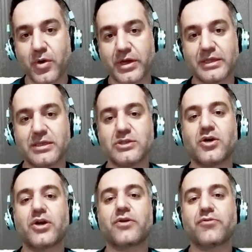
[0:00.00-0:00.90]
market is
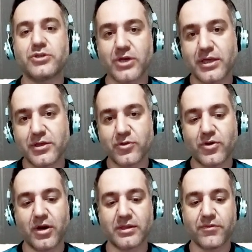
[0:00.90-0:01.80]
gonna reject it or
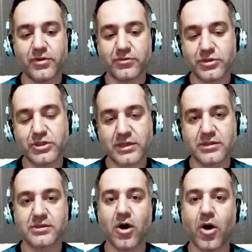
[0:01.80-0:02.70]
not. If it rejects
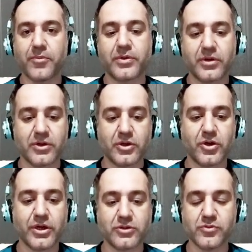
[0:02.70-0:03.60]
it, I'm
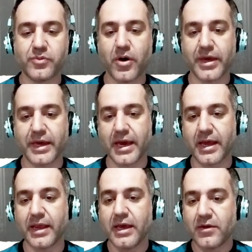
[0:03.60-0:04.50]
going to buy
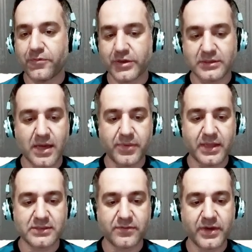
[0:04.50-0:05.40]
again. For example,
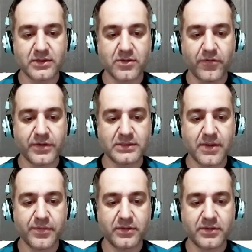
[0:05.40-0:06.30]
as an
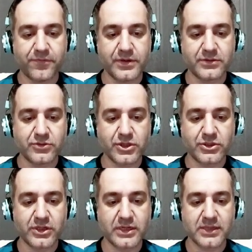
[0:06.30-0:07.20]
example, the first
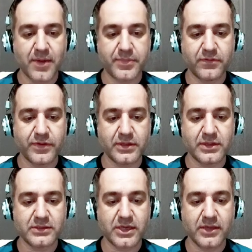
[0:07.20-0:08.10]
rejection has happened with
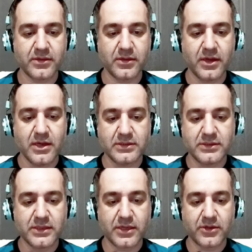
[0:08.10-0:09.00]
this candle,
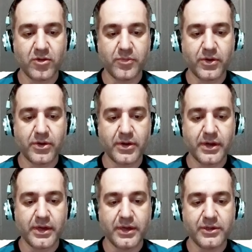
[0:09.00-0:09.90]
signal bar,
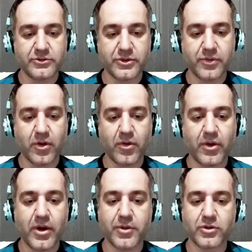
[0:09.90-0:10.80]
entry bar,
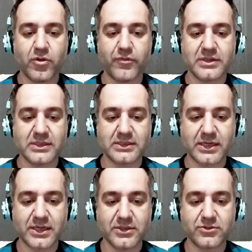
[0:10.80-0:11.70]
but always the
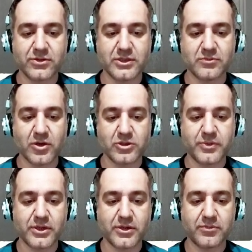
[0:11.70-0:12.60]
second entry is much
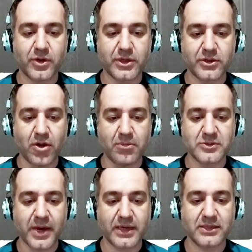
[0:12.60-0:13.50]
better. Market
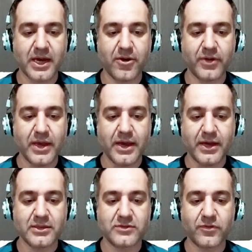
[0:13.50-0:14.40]
comes back down,
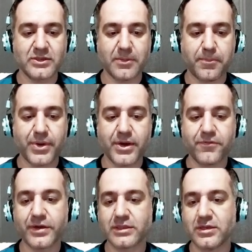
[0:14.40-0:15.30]
and this one is a
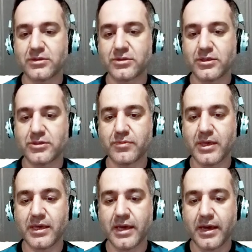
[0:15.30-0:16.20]
perfect entry to
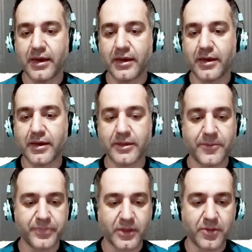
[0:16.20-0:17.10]
me,
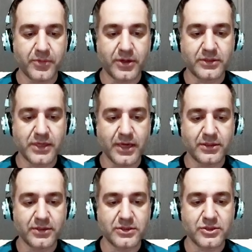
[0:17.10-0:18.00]
and I'm gonna
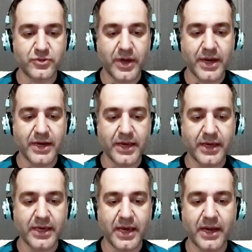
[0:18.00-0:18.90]
take this trade
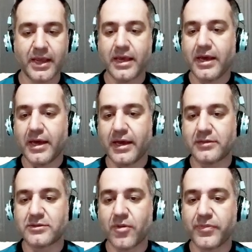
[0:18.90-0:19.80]
again.
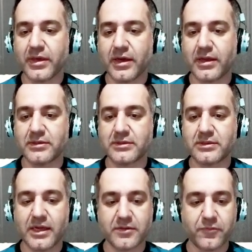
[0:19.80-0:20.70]
And something else
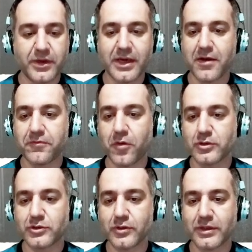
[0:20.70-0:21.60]
that we have
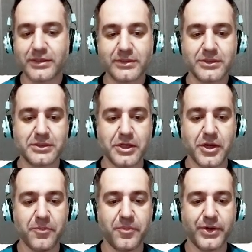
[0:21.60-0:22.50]
also learned it
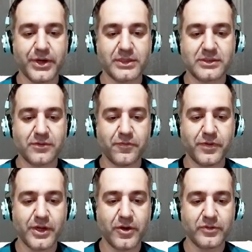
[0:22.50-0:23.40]
in books,
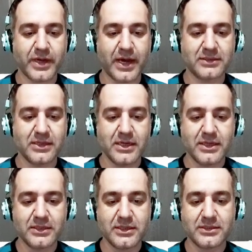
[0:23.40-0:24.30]
we know that
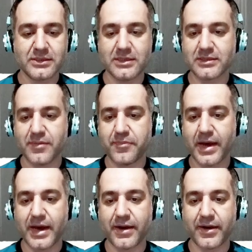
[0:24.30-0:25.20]
this is a
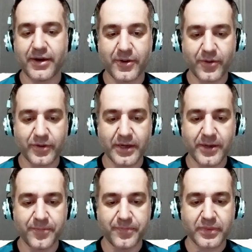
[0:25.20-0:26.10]
pattern,
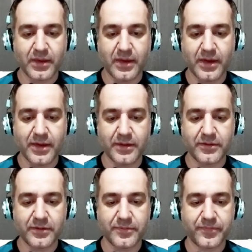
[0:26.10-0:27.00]
okay? And